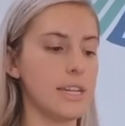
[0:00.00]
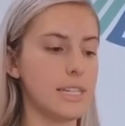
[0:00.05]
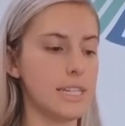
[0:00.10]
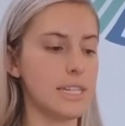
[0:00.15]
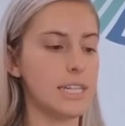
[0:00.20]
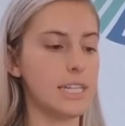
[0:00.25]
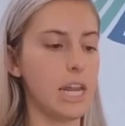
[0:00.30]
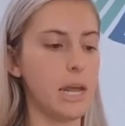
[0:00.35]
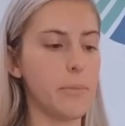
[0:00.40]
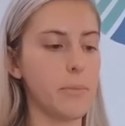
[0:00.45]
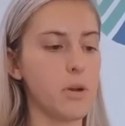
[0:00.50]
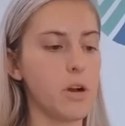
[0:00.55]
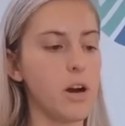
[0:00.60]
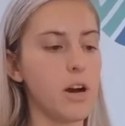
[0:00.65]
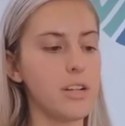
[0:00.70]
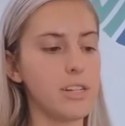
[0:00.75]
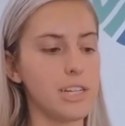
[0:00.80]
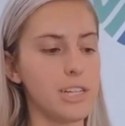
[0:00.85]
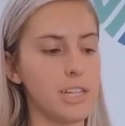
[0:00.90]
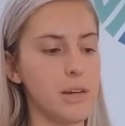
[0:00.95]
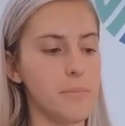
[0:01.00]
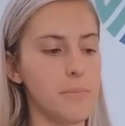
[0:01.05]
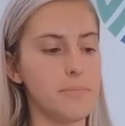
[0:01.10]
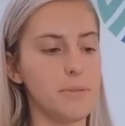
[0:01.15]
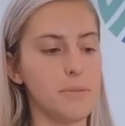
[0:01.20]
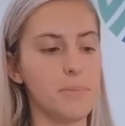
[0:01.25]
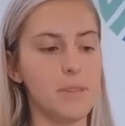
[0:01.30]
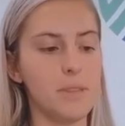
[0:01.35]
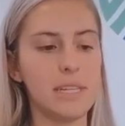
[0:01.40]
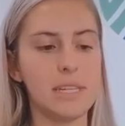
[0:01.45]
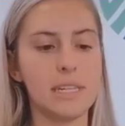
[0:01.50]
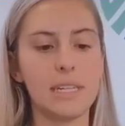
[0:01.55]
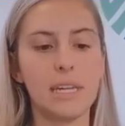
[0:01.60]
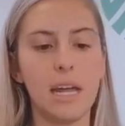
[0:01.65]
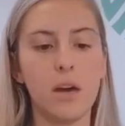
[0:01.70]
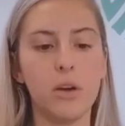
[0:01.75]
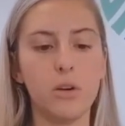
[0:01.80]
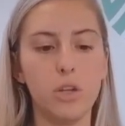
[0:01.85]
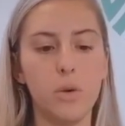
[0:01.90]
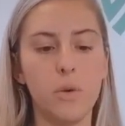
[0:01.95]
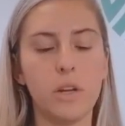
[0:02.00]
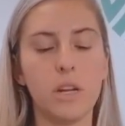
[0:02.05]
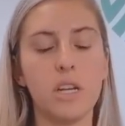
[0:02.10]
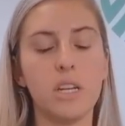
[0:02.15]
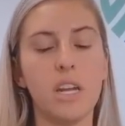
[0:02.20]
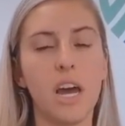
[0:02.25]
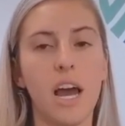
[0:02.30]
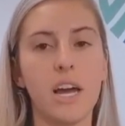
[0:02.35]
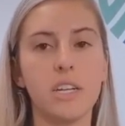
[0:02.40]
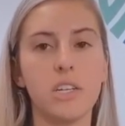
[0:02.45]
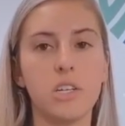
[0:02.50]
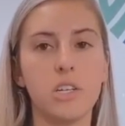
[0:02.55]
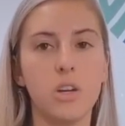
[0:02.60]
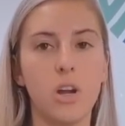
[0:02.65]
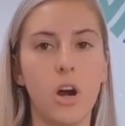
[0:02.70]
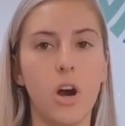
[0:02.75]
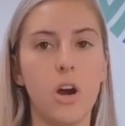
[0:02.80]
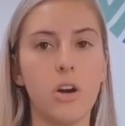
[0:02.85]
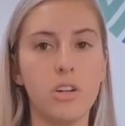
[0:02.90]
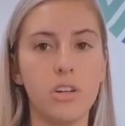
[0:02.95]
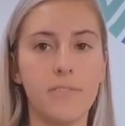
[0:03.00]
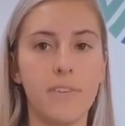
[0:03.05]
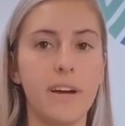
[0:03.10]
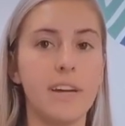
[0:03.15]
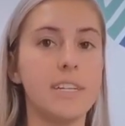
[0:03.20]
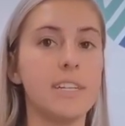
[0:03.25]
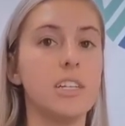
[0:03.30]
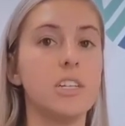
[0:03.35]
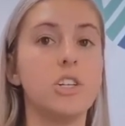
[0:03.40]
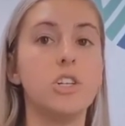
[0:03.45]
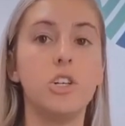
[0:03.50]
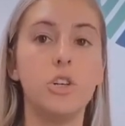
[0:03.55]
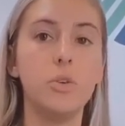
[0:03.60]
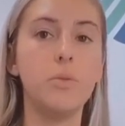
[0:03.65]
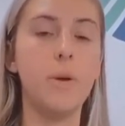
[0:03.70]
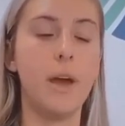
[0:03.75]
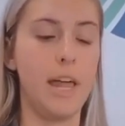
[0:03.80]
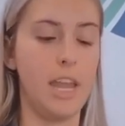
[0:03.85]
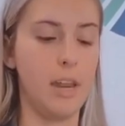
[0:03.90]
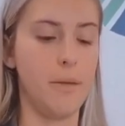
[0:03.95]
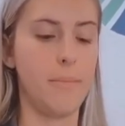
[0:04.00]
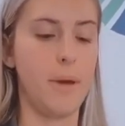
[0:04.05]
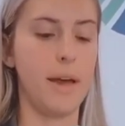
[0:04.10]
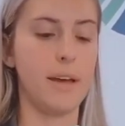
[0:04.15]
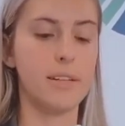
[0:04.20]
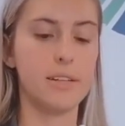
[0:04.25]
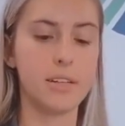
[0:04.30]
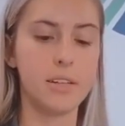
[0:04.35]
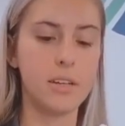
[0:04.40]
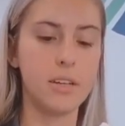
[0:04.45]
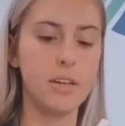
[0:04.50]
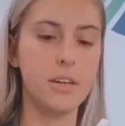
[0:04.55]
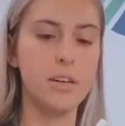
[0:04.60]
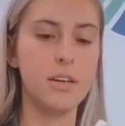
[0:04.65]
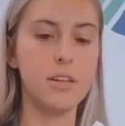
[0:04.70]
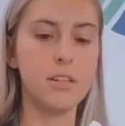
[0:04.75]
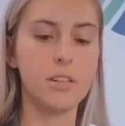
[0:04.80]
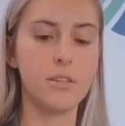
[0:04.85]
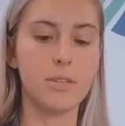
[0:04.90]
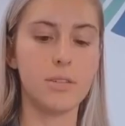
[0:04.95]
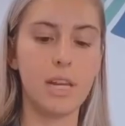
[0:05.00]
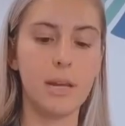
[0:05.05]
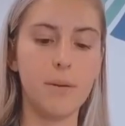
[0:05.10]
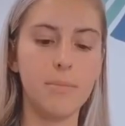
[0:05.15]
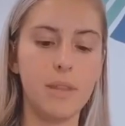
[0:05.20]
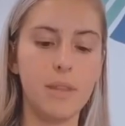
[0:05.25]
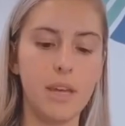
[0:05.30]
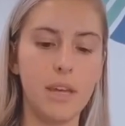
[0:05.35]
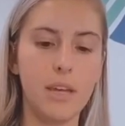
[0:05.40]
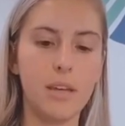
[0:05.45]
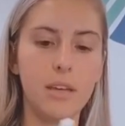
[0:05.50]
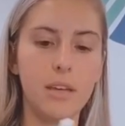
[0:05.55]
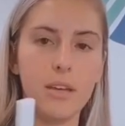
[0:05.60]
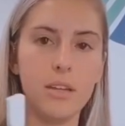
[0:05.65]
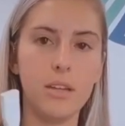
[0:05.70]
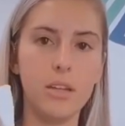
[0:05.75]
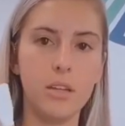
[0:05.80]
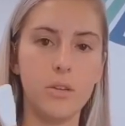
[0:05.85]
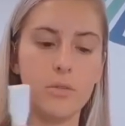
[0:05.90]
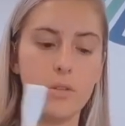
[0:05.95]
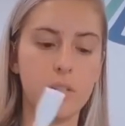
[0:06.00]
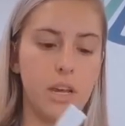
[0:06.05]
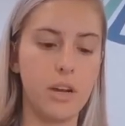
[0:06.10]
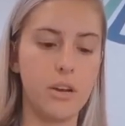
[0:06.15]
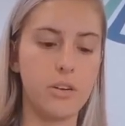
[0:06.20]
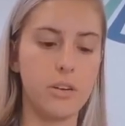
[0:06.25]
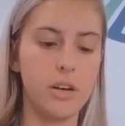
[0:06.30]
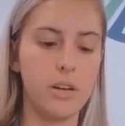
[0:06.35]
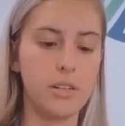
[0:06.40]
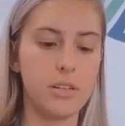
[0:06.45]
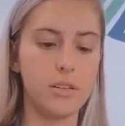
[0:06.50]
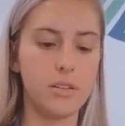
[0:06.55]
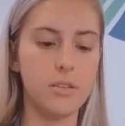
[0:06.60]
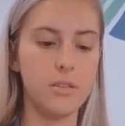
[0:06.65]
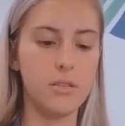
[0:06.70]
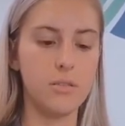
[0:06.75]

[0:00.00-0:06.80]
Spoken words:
the same concept, but this is how you can attach our device to any mask. So same thing, use the air nozzle,